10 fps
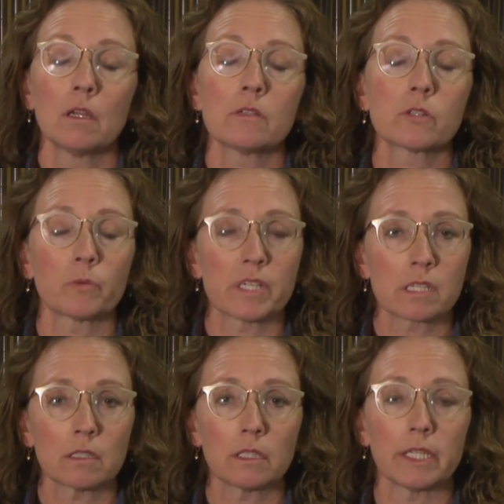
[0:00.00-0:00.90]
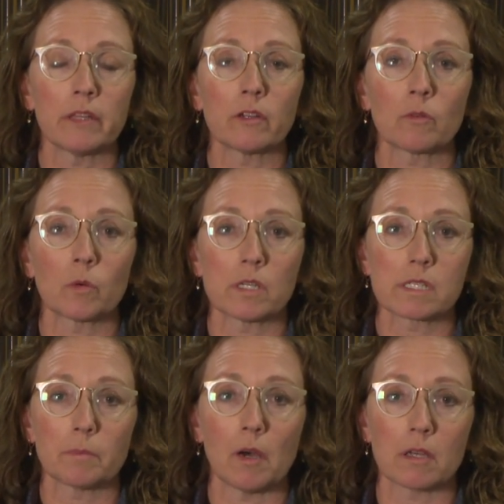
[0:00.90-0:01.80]
So recently there
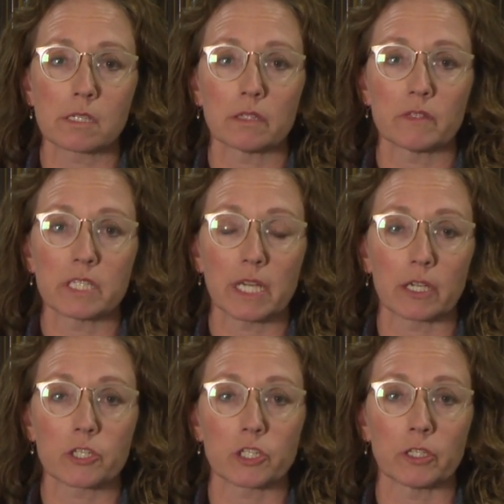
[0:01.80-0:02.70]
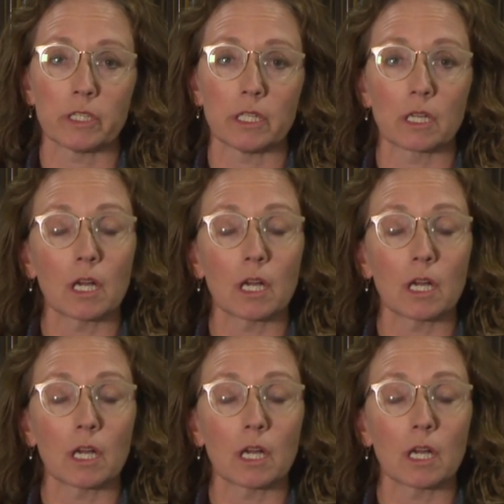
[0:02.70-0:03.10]
was a positive detection in a